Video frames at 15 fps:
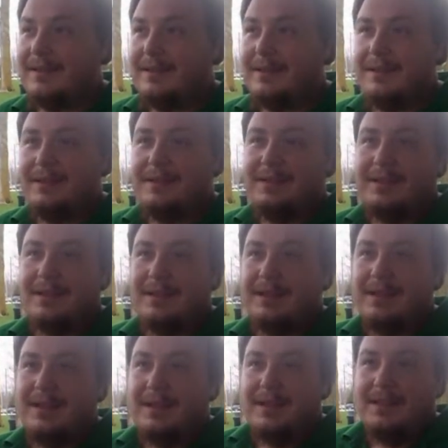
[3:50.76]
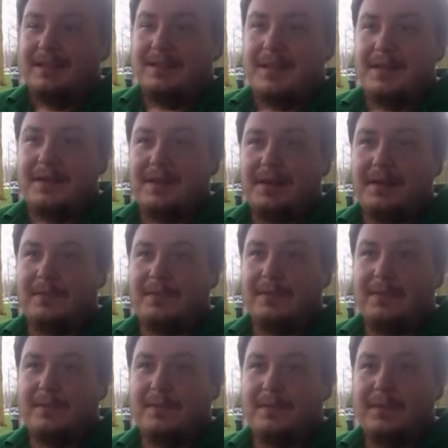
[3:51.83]
it's not enough.
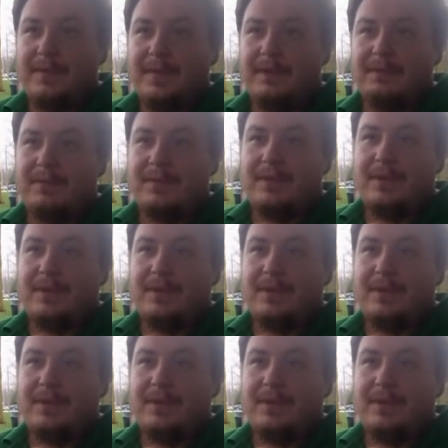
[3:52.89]
They've